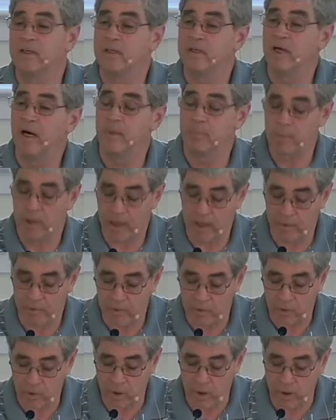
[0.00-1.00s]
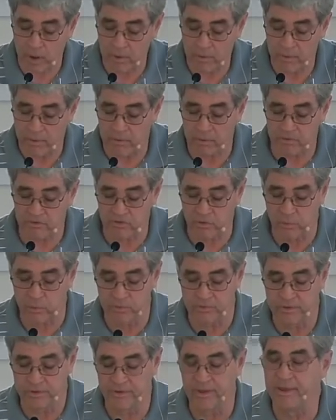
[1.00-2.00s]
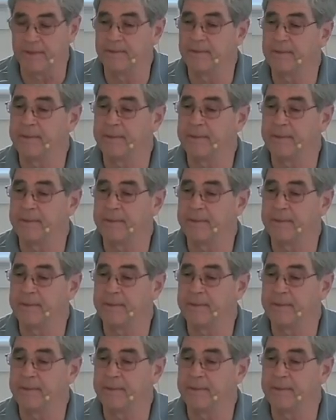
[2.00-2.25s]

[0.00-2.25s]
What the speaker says: upon their heart and their soul today.